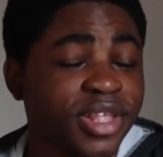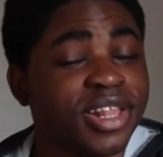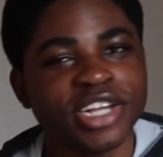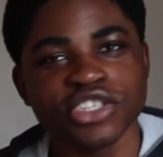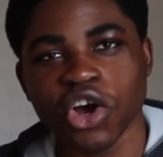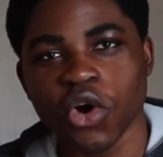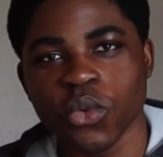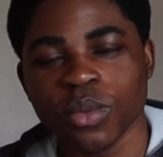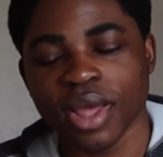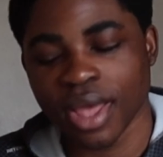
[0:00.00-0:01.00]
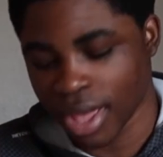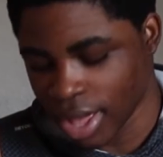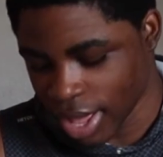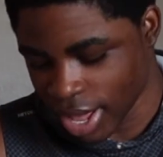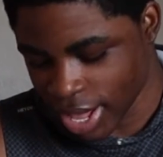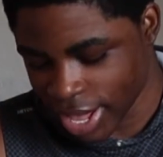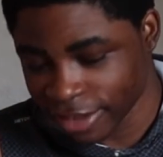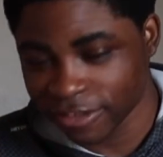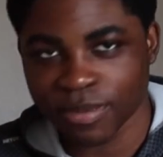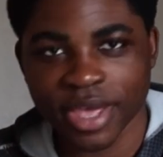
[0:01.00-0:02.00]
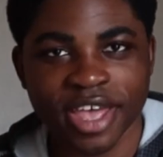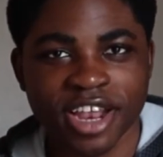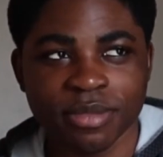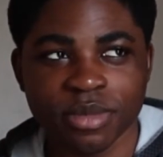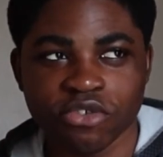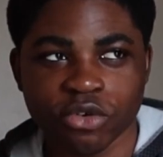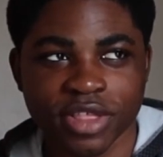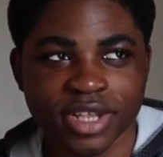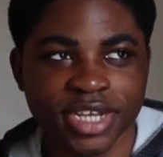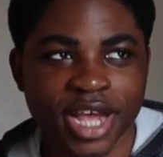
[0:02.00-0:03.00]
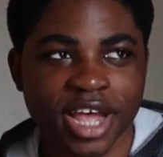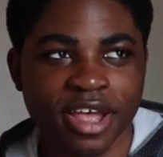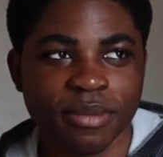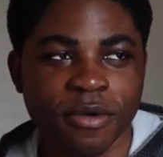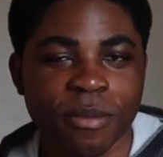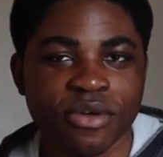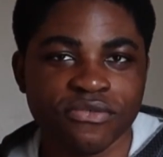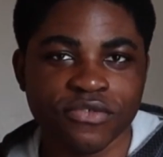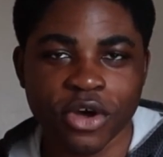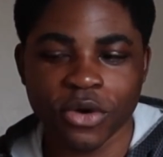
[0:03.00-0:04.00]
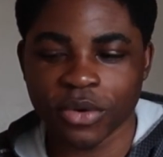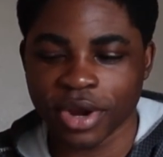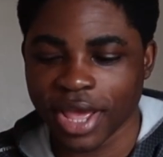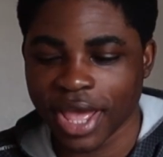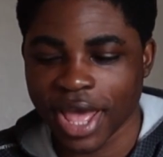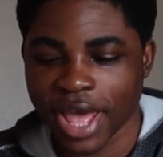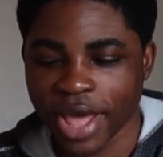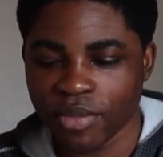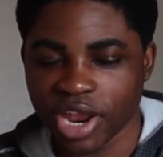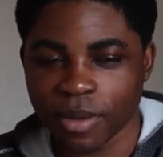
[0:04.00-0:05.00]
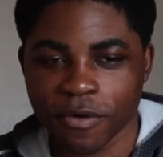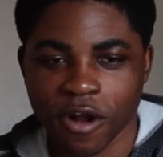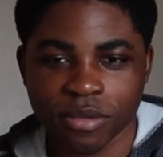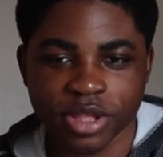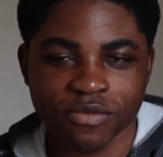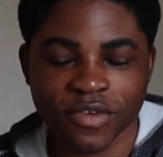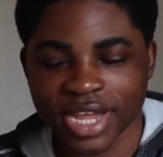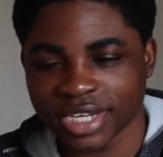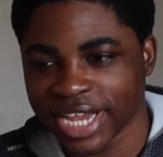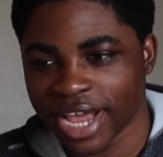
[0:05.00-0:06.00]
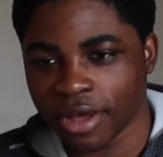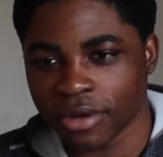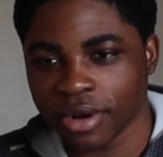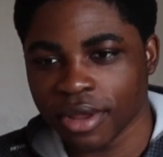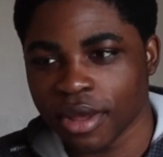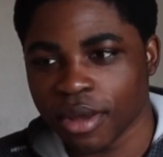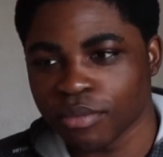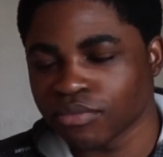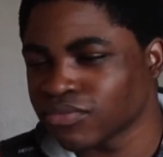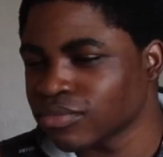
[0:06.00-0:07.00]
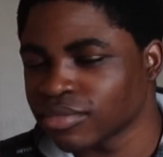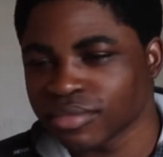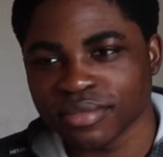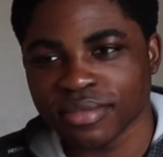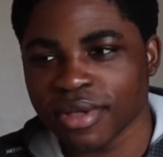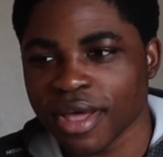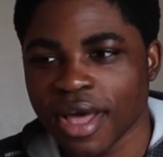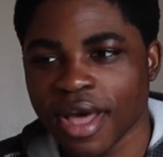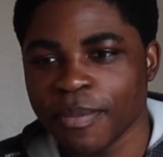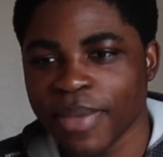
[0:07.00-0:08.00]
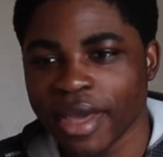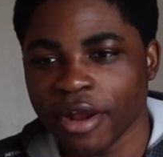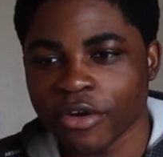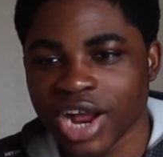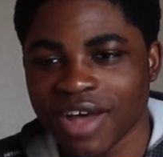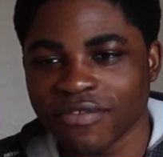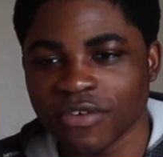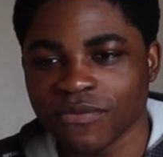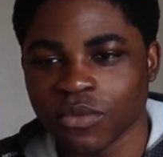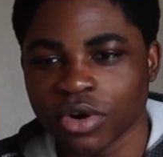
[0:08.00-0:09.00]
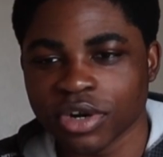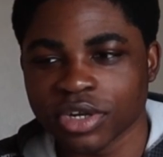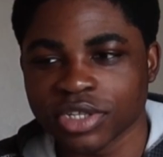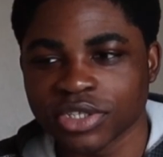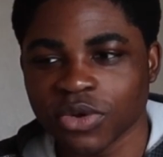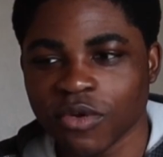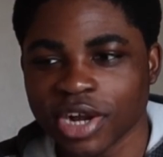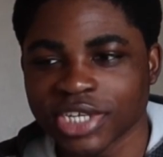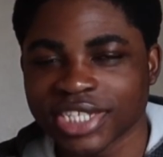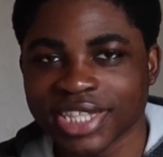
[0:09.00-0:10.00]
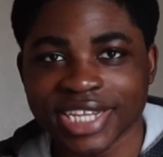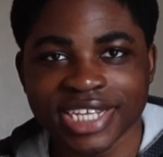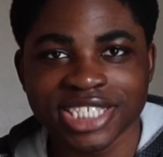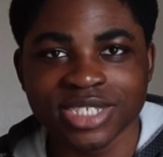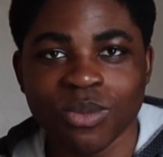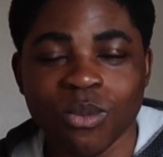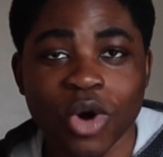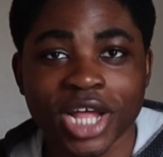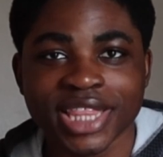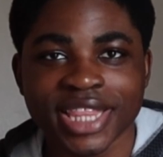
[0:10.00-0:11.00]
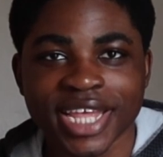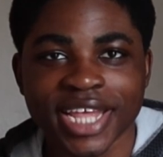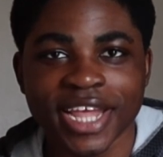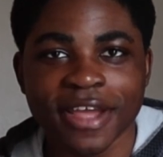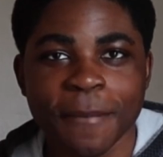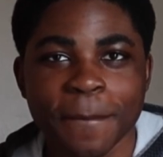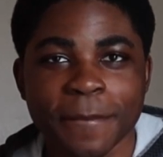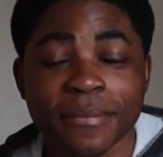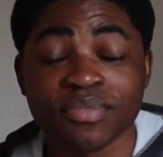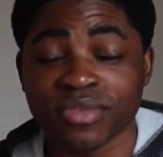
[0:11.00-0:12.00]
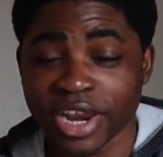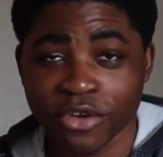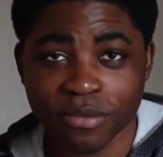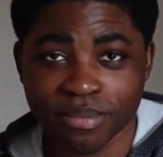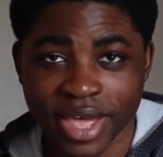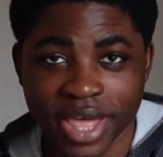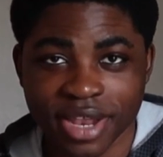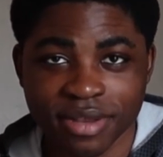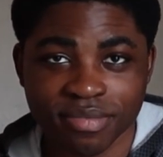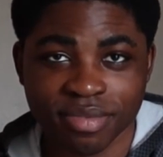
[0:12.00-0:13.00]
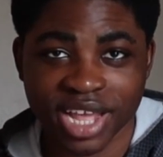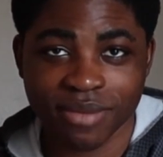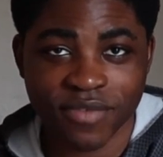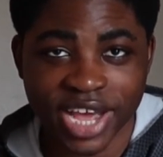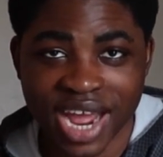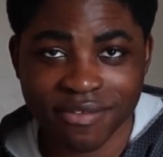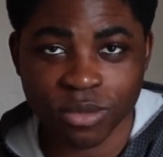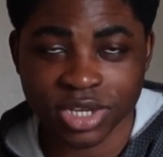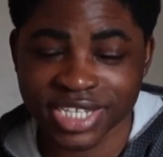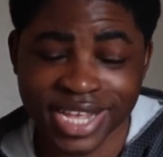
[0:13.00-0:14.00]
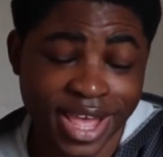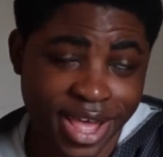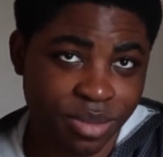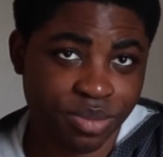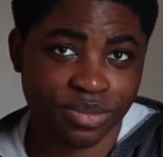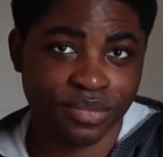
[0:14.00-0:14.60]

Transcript: And I don't. I spend the majority of the time on my phone, and then I probably write down a paragraph of words, or I just list one thing. Then I go to bed like I'm fine afterwards, because I am.